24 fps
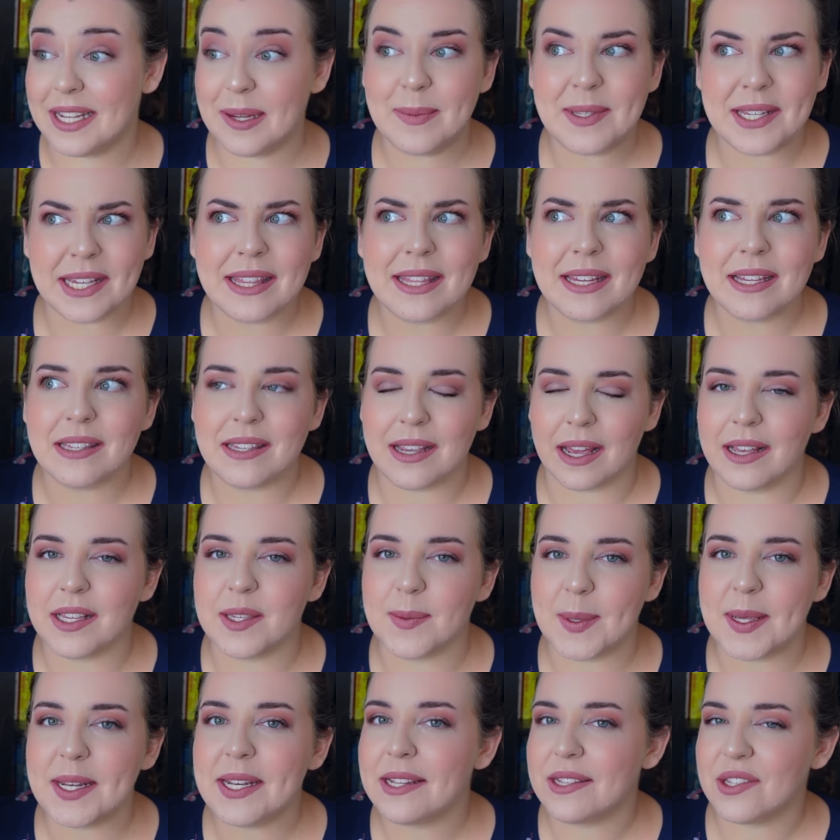seems like this
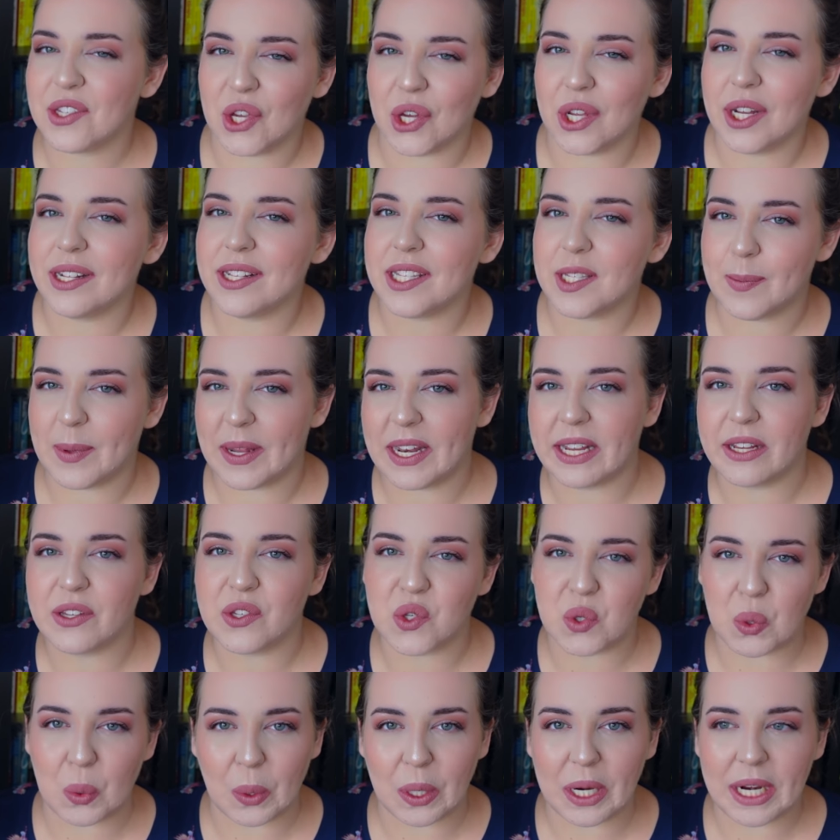husband is good at spinning
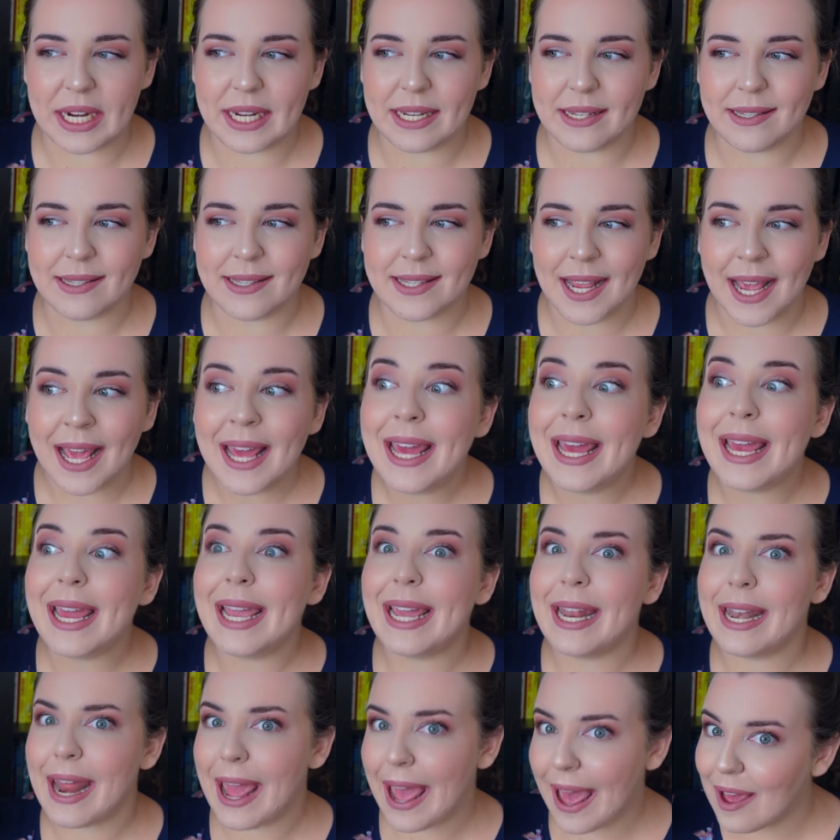stories
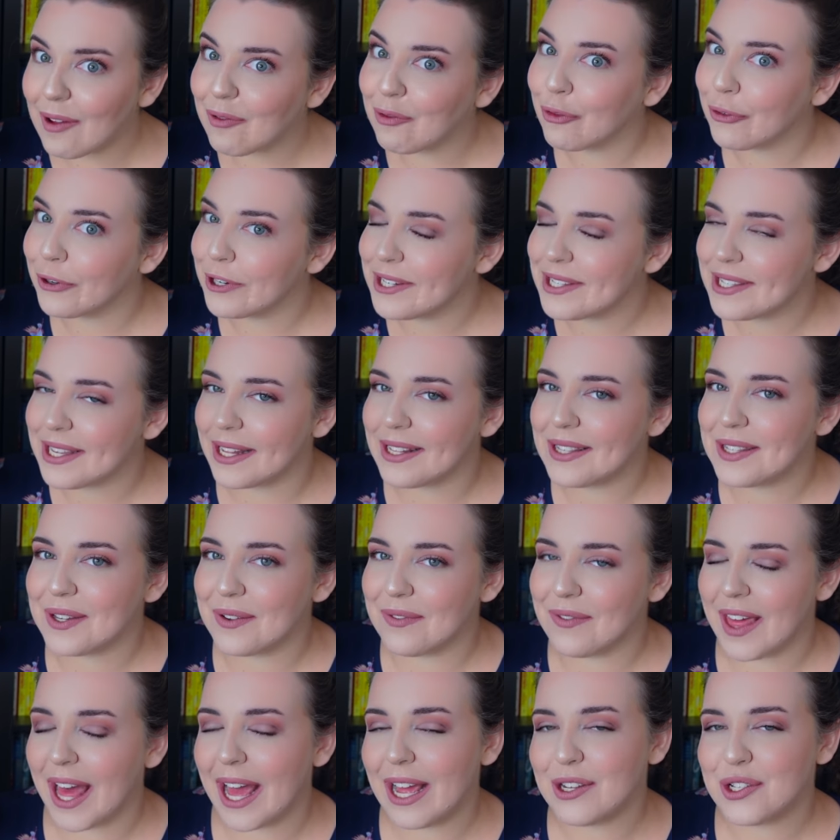in every sense
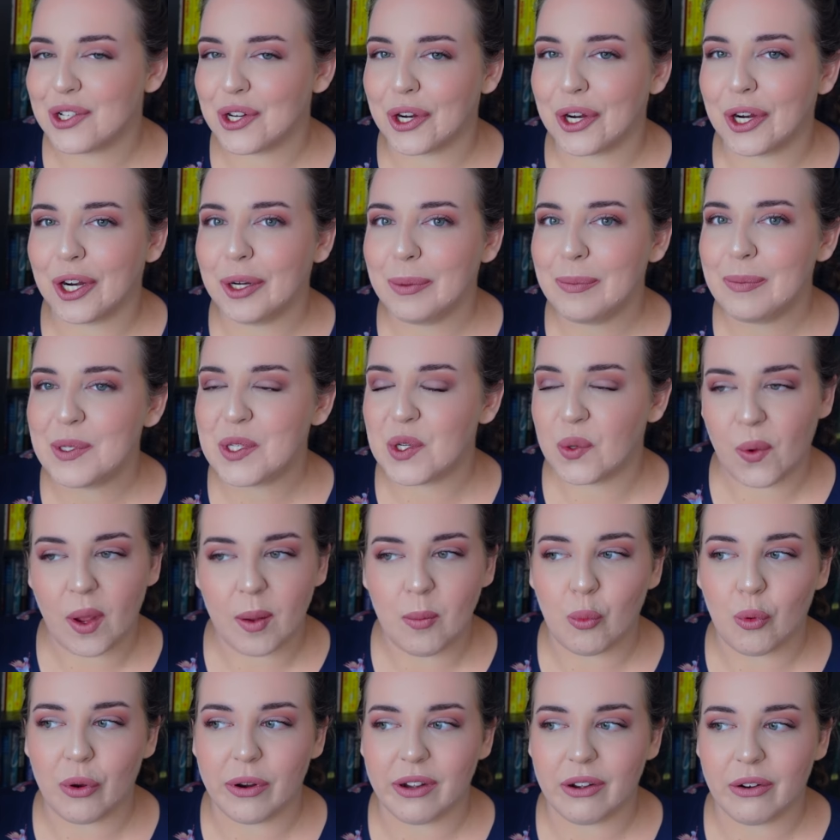of that term. So
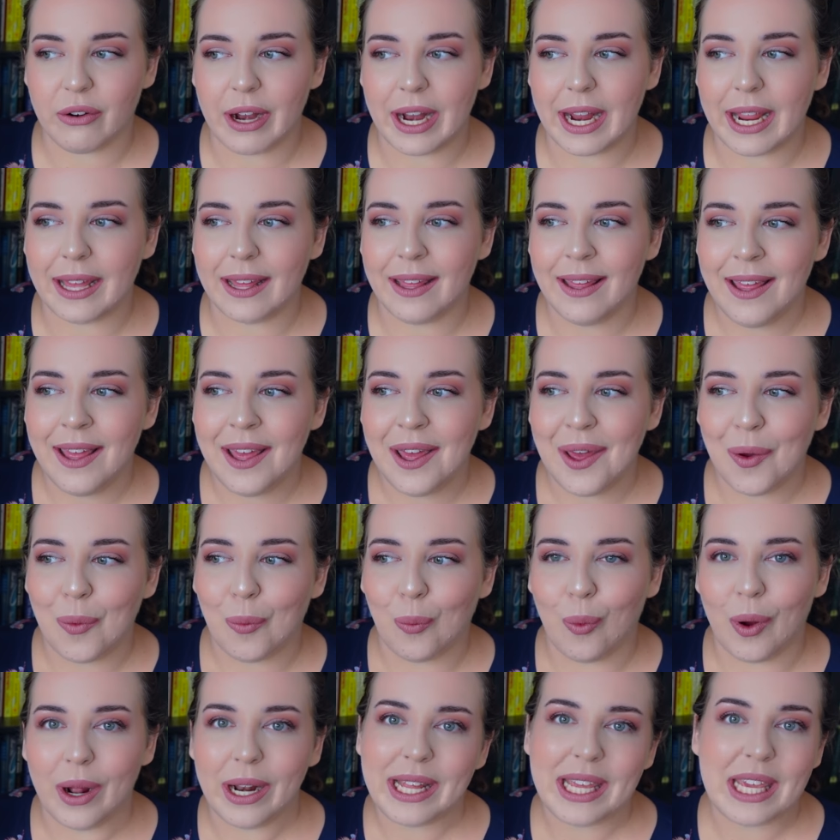I'm wondering
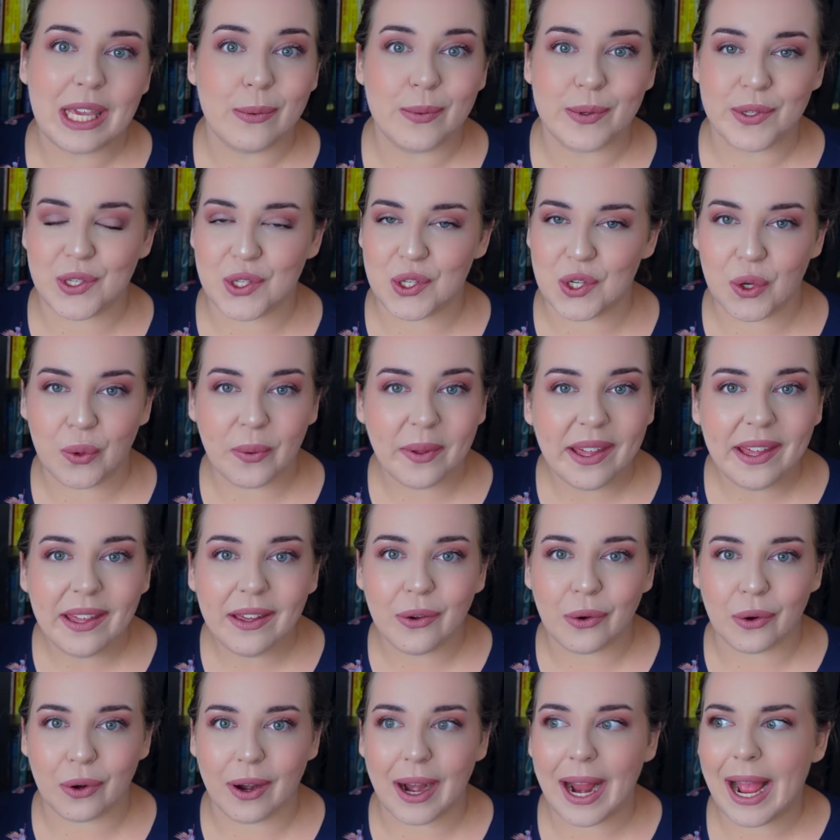what he was
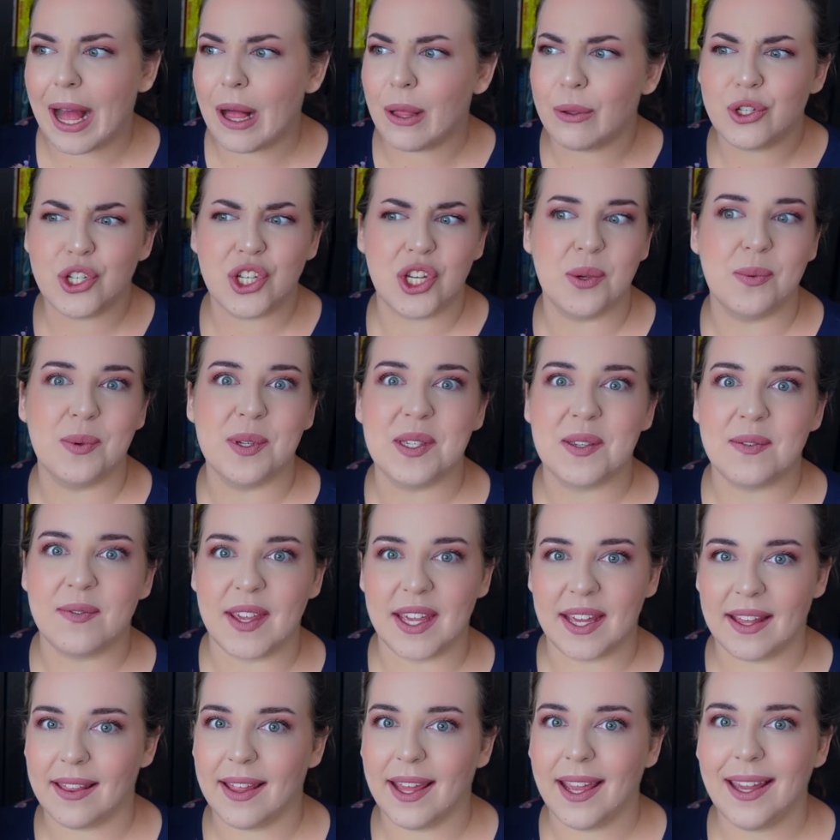doing or how she was
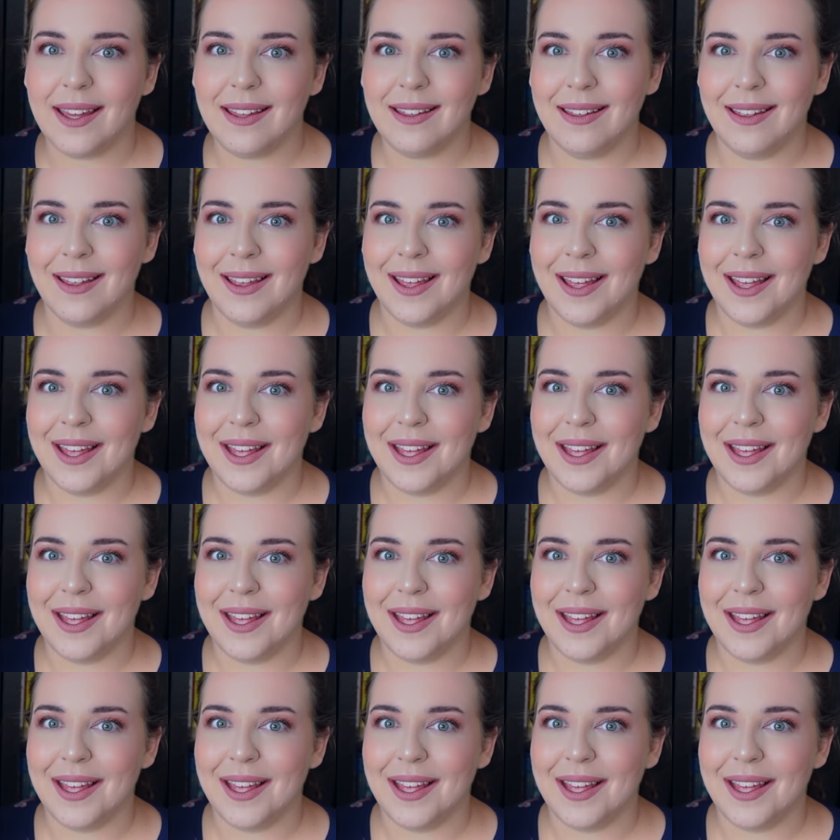feeling.